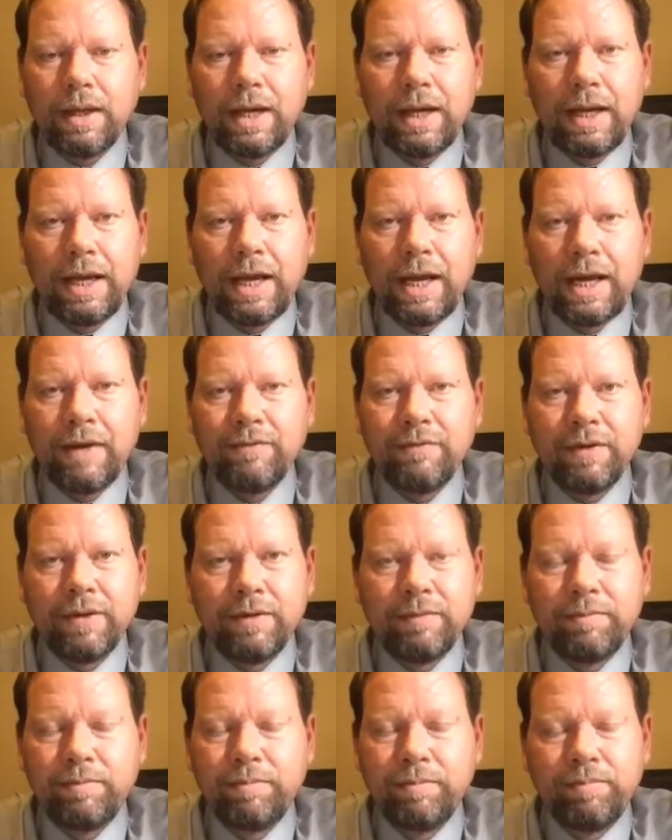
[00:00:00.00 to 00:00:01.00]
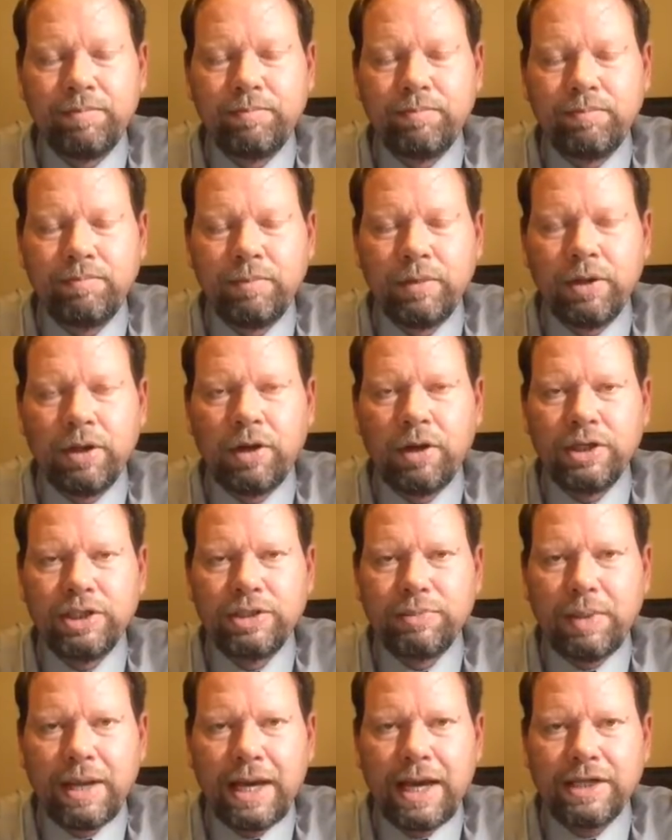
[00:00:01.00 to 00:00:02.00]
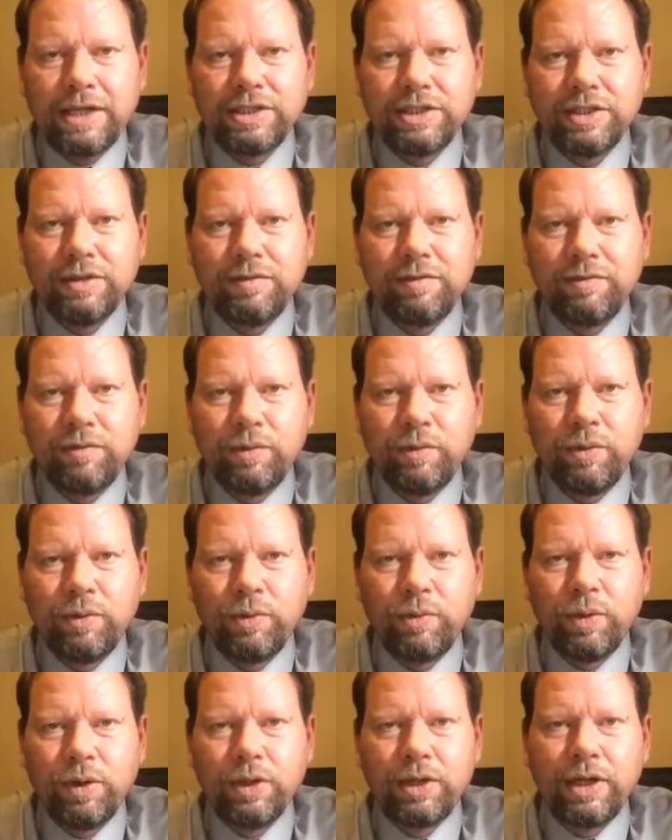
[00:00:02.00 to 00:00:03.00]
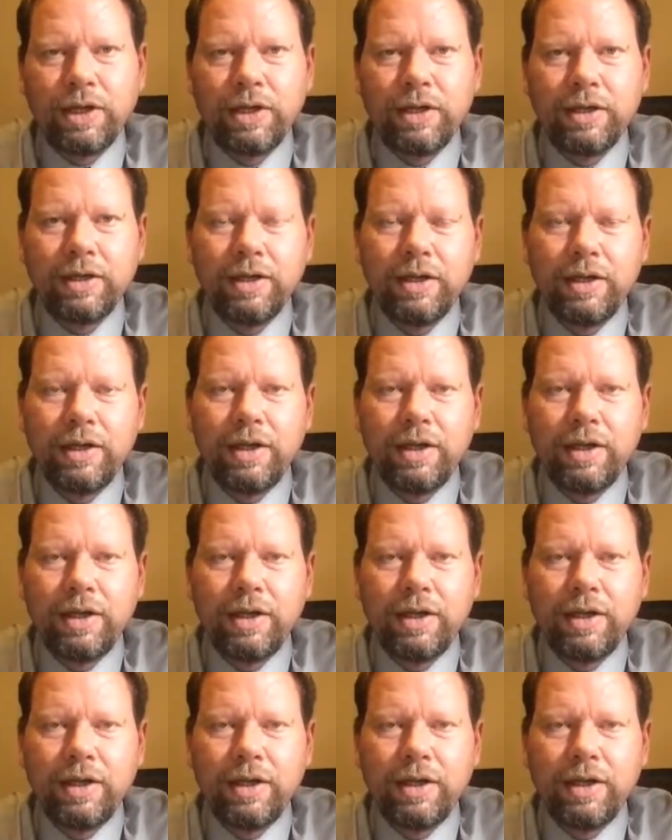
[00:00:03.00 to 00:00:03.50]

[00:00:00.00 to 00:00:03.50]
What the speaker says: I have a large passion for working